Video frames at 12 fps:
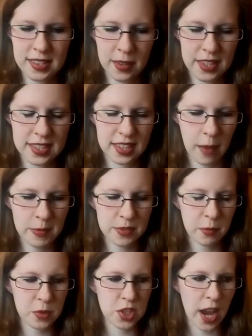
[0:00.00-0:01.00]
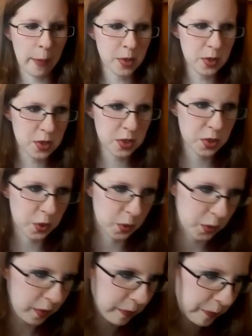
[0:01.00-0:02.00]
So this comes from chapter 2,